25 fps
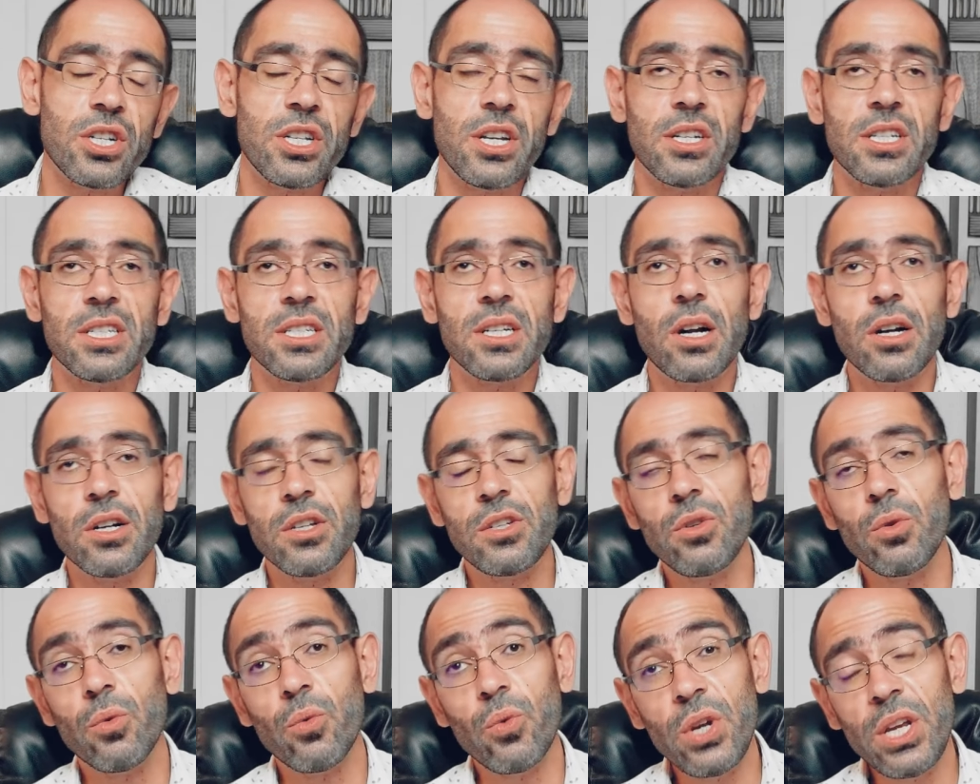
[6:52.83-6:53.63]
They're starting
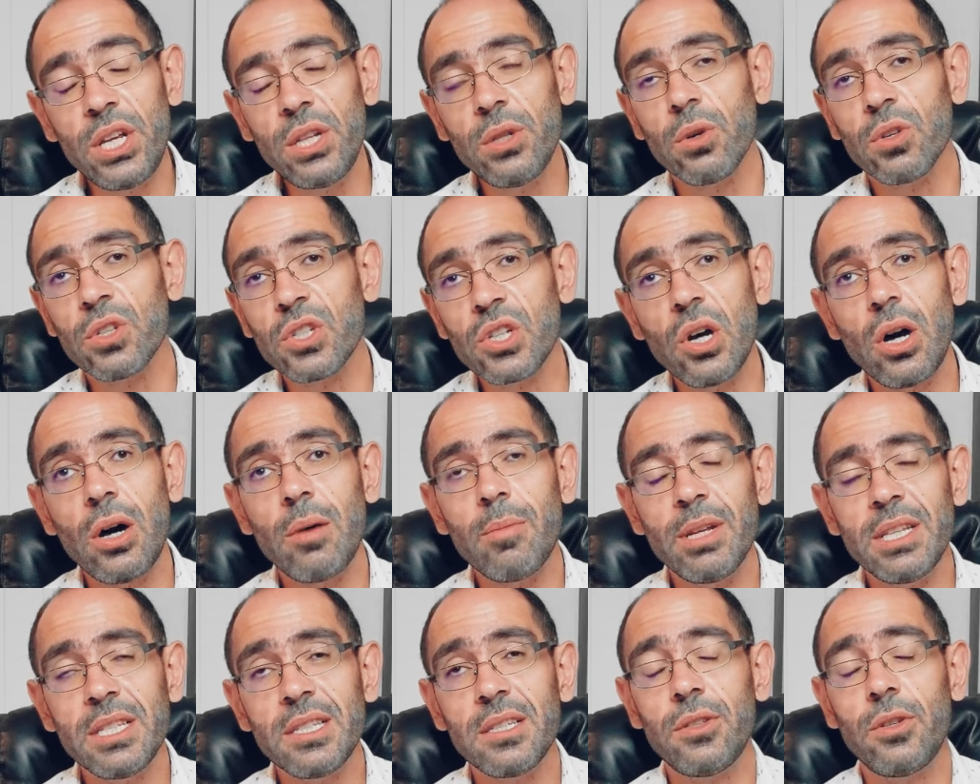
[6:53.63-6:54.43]
to read those
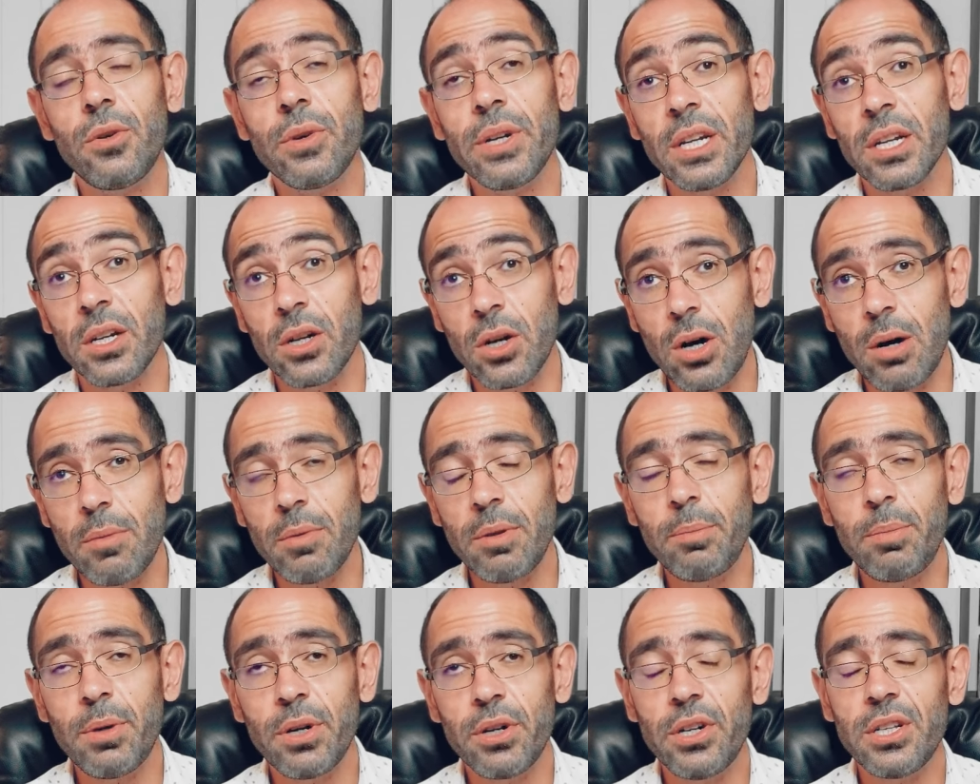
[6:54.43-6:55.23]
comments during the
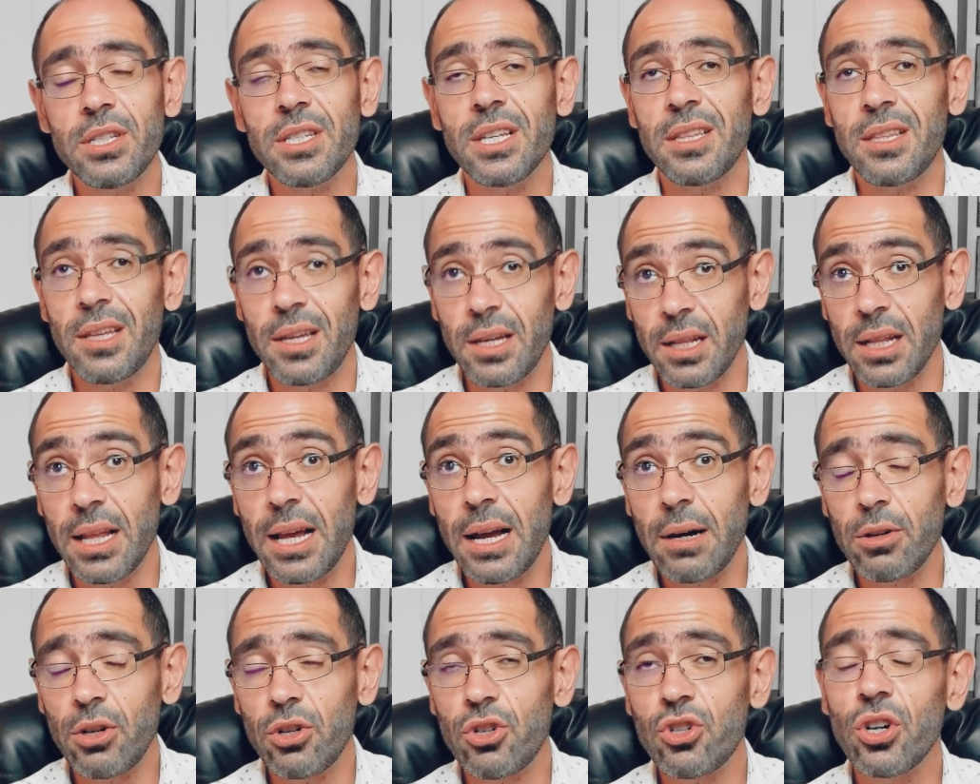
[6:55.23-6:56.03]
comment periods that they
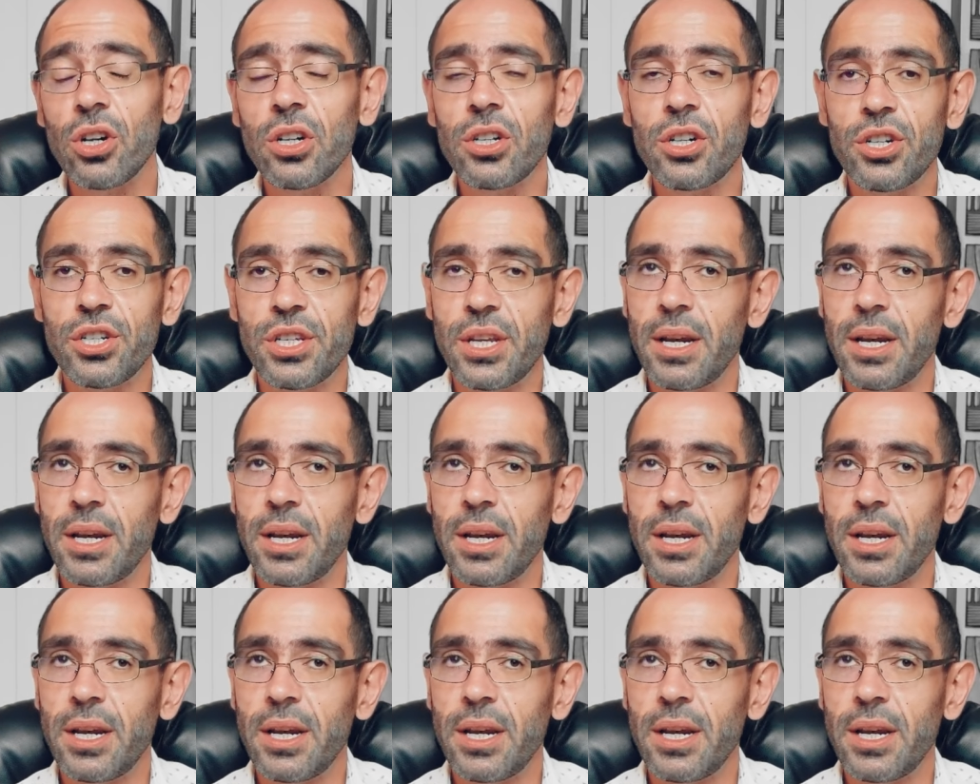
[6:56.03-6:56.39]
allow to truckers.